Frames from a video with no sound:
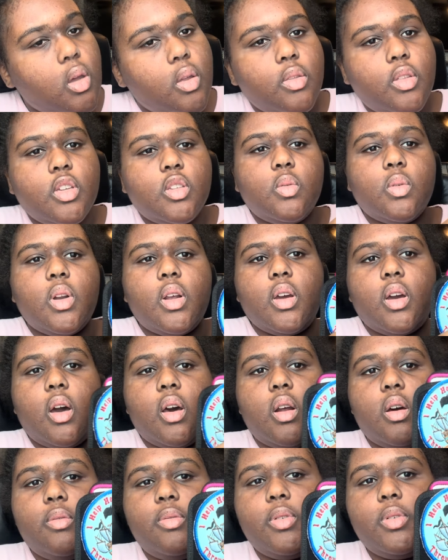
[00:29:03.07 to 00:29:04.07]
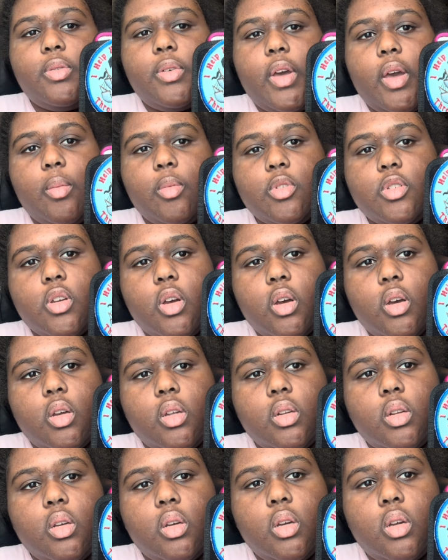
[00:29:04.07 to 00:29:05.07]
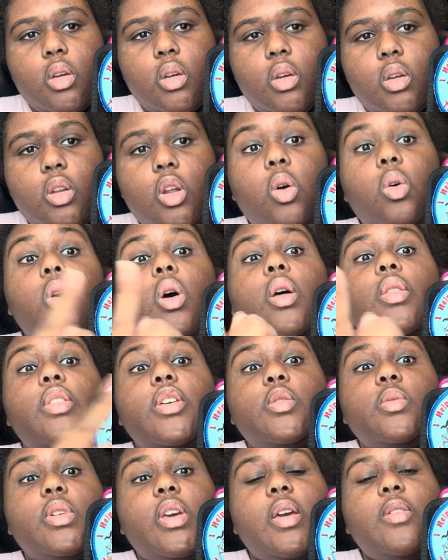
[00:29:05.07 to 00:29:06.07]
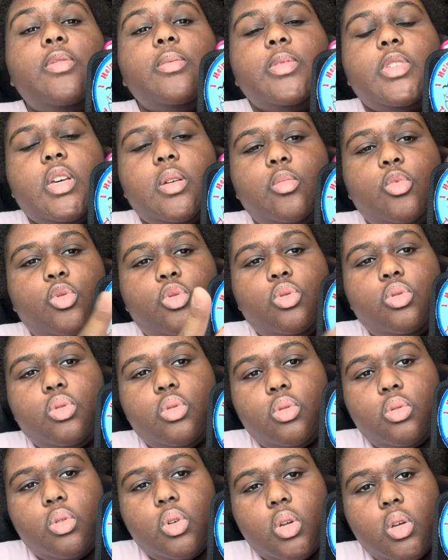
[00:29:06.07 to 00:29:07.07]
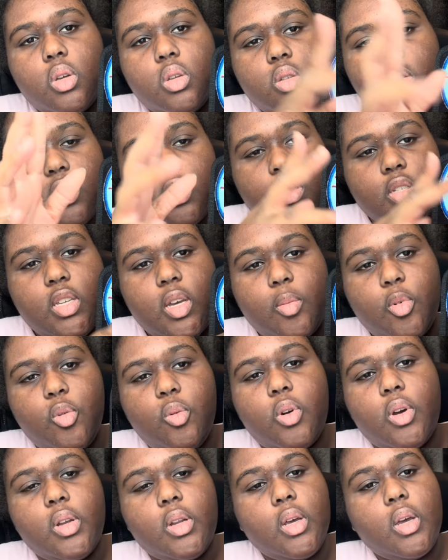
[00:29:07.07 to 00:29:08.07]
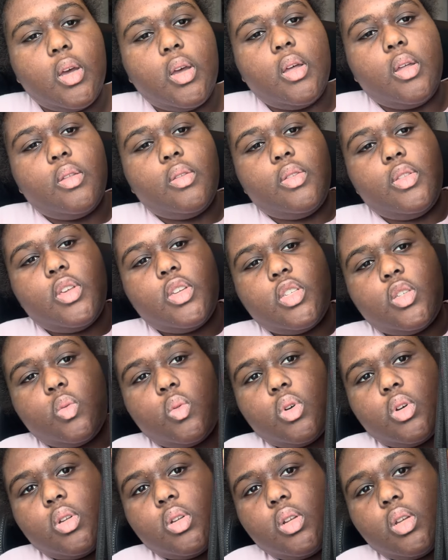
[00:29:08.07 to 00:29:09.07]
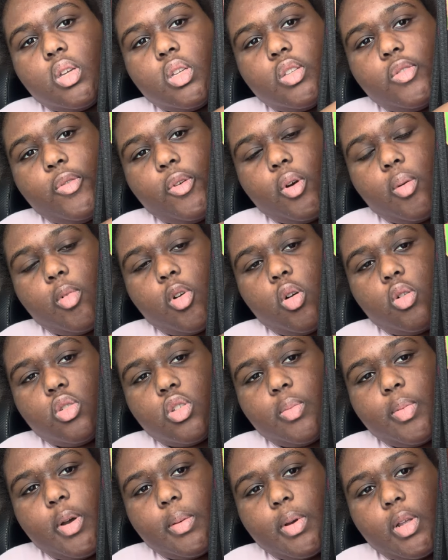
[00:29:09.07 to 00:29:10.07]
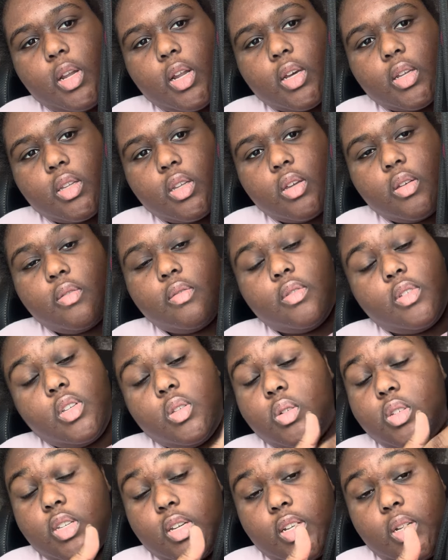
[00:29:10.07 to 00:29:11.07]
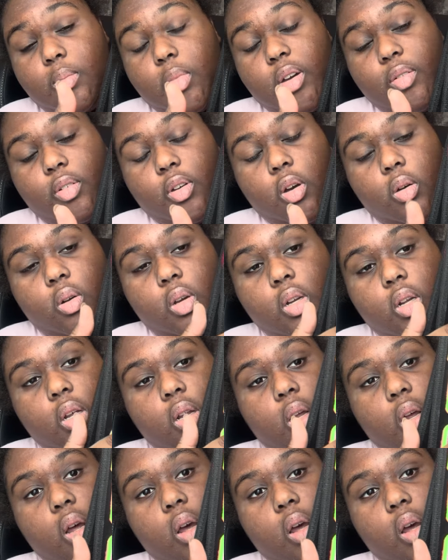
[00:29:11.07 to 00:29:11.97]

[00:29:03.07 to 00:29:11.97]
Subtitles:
This one I got off of Amazon. No, this one came from Temu. So it's a Temu one. This one is from Coastal Pup Collective. These ones I did buy for Coconut.